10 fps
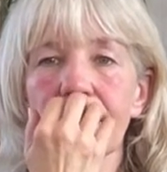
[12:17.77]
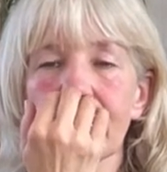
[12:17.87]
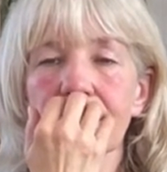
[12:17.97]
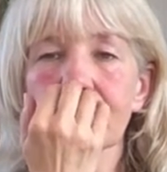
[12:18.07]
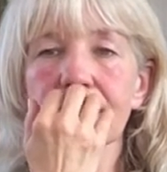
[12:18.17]

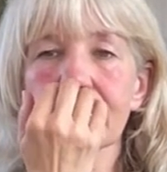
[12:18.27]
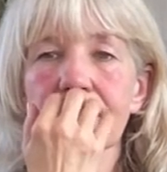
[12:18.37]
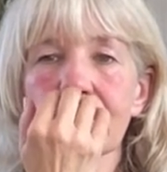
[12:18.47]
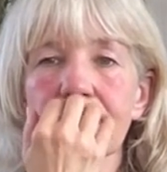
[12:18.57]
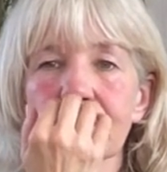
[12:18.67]
And
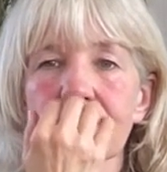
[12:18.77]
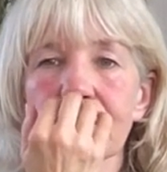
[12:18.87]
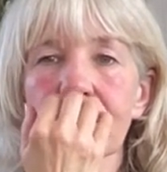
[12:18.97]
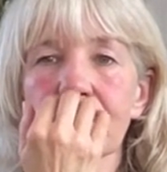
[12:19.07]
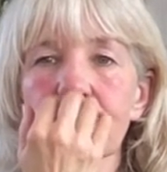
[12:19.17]
see
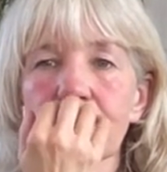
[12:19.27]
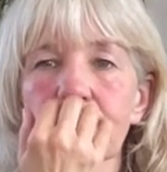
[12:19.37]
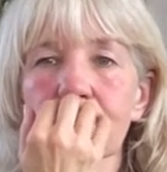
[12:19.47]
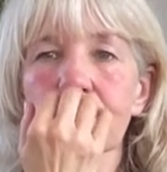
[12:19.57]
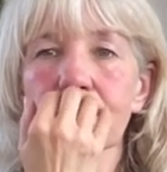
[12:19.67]
yourself,
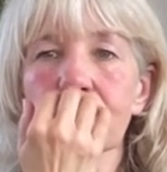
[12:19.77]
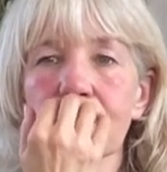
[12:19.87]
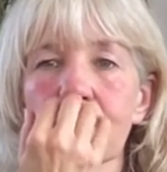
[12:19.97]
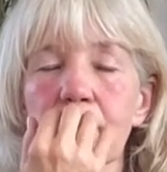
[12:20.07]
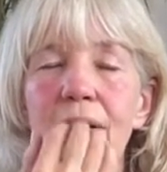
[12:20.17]

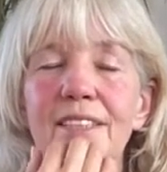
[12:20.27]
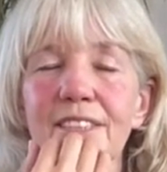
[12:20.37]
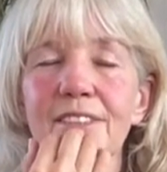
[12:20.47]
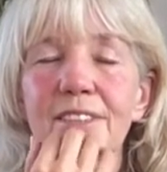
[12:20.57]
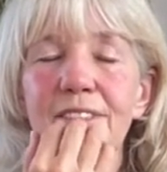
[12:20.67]

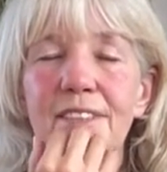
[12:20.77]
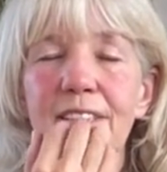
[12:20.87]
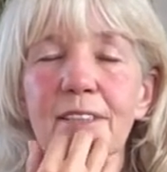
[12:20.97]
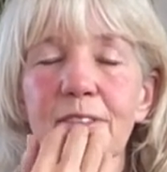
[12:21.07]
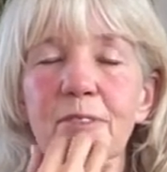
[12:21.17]
imagine
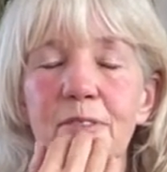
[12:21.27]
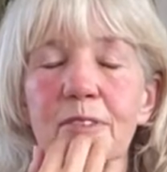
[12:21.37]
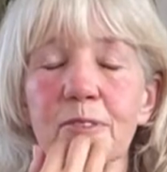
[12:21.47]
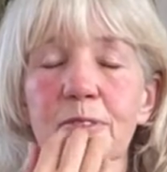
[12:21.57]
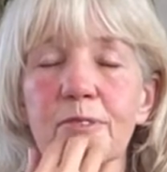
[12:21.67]
yourself,
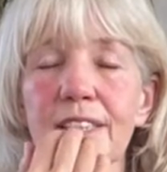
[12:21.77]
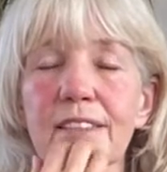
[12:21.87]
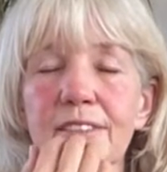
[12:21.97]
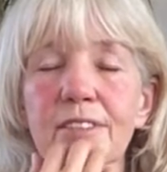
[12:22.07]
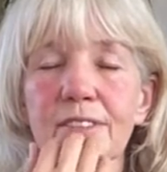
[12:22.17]

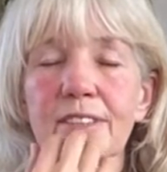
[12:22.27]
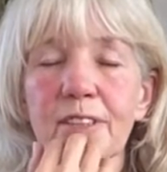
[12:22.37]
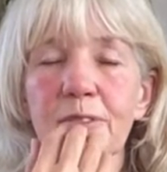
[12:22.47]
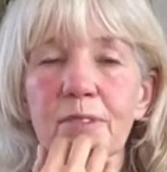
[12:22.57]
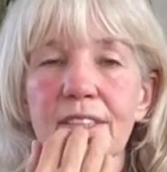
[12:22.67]
feel
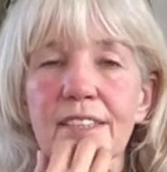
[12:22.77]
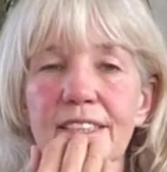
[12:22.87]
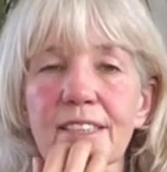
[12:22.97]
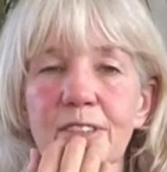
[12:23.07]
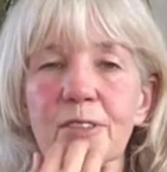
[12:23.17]
yourself in this
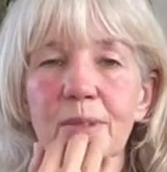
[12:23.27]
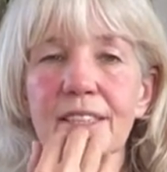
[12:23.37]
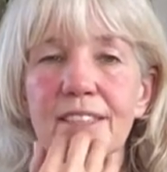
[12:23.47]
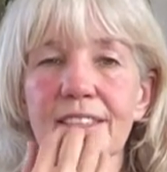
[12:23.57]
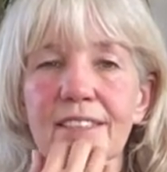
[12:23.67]

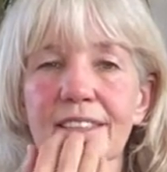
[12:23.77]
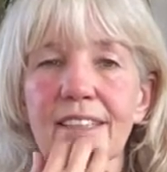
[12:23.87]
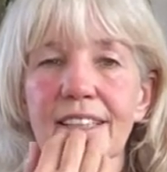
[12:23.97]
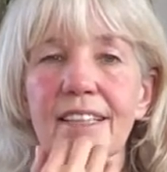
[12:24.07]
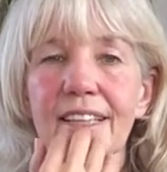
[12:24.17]
situation,
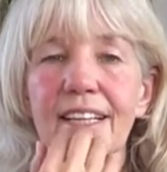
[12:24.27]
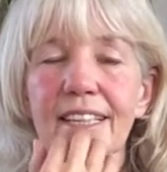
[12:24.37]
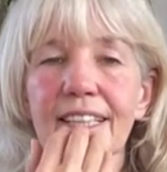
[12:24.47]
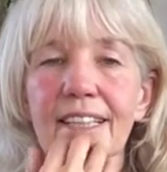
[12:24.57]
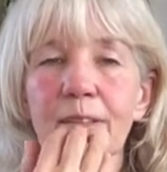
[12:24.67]

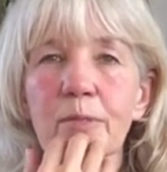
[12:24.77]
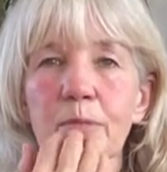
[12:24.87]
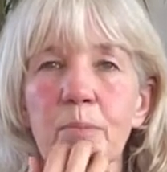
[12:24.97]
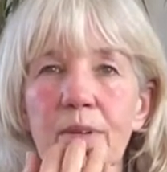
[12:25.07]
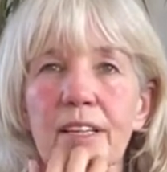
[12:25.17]
and keep the
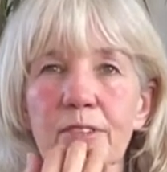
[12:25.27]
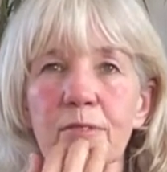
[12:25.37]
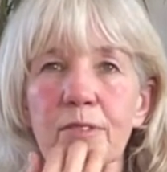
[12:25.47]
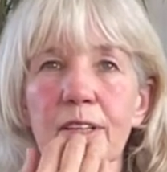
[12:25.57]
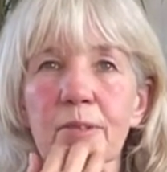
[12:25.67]
breath
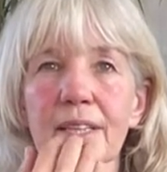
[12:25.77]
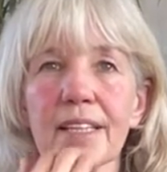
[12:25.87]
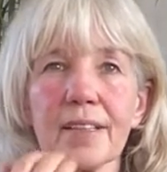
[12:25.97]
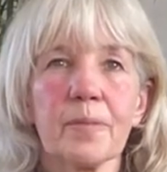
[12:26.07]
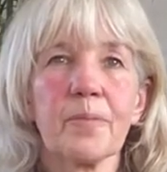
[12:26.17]

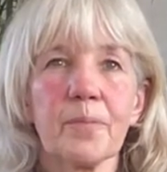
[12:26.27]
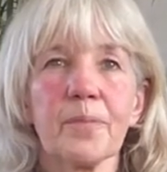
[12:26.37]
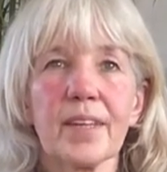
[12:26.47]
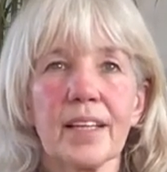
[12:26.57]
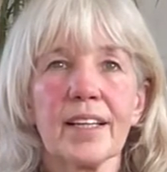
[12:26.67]
flowing.
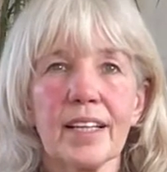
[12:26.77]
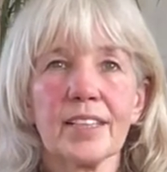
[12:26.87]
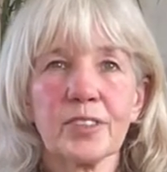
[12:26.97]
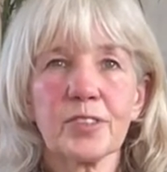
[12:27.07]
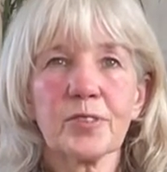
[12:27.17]

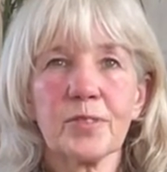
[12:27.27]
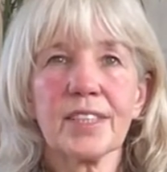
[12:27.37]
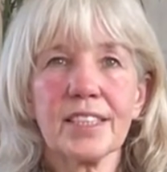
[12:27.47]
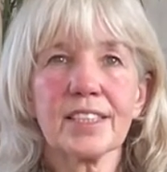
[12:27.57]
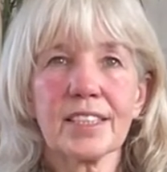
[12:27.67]
And just
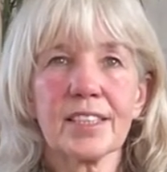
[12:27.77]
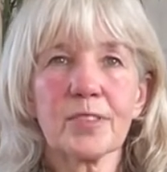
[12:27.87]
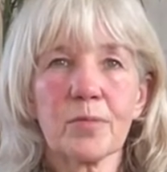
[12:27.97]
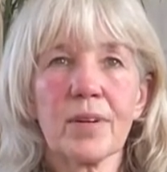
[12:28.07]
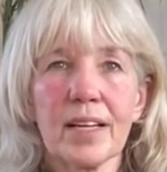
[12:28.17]
finish
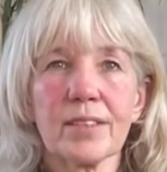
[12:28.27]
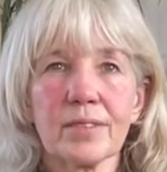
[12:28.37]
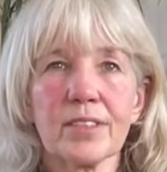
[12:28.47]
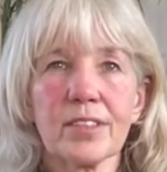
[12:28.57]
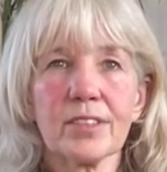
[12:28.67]
this round
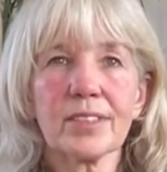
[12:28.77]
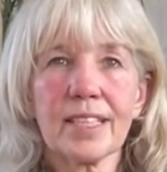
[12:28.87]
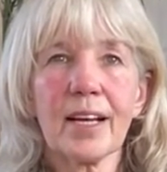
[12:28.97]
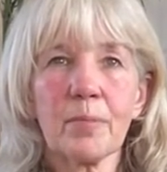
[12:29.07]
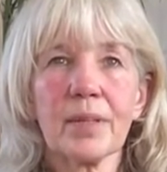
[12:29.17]
so you're
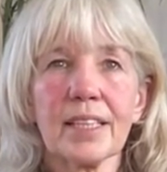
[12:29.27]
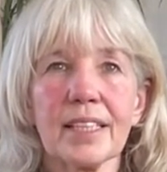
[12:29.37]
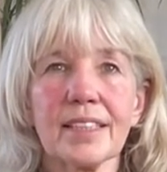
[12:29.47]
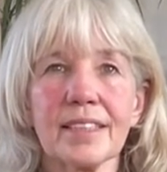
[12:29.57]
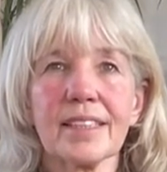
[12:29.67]
tapping
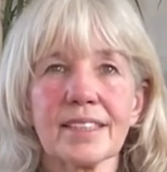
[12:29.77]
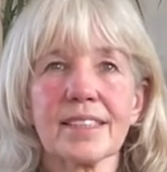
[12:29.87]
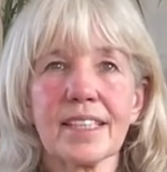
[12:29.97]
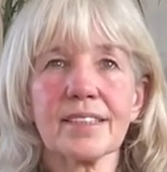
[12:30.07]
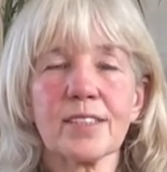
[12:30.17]
in that
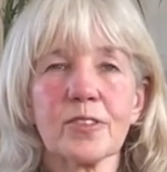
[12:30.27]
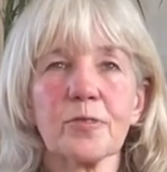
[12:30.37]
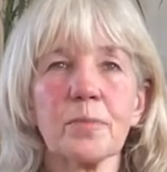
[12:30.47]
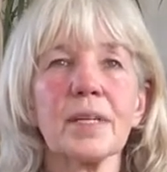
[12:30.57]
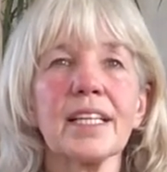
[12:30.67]
sense of
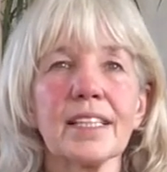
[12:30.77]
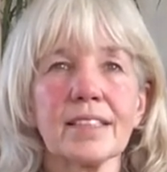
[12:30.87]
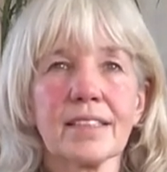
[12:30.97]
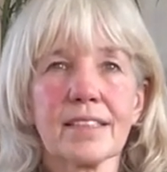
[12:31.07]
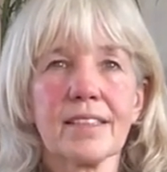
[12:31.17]

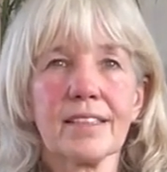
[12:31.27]
peace.